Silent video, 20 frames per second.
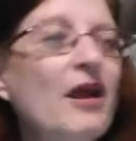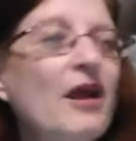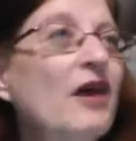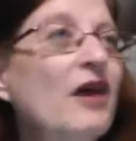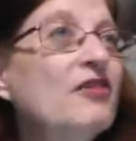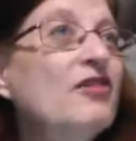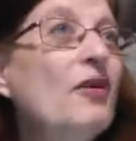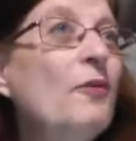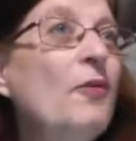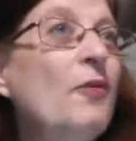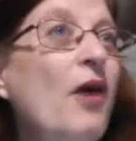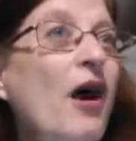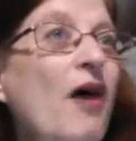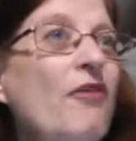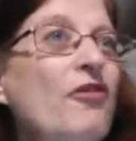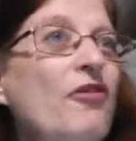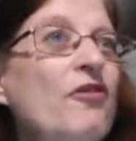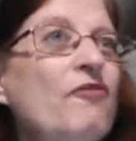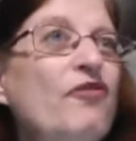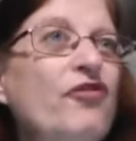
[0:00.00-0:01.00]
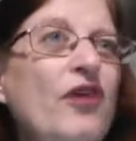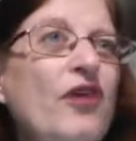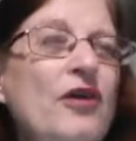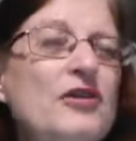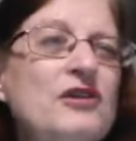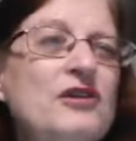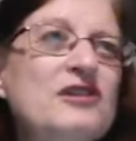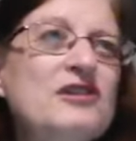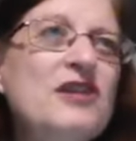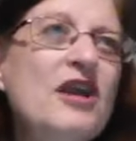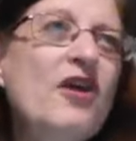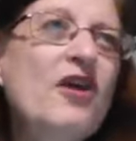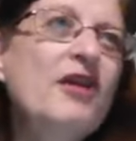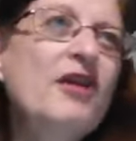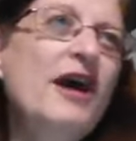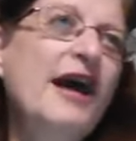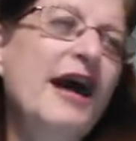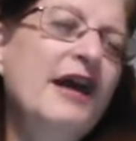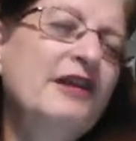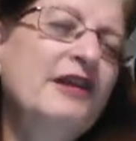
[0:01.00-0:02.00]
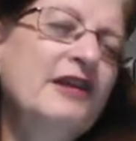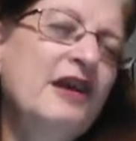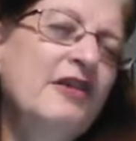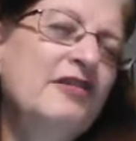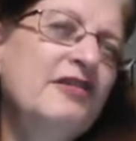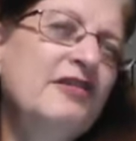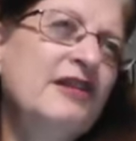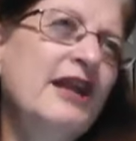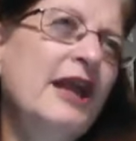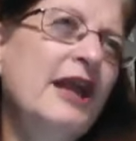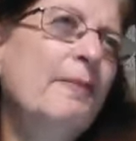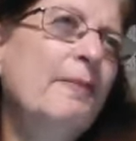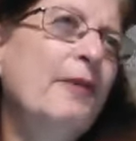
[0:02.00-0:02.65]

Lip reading: So rather than focusing on, I had no sleep.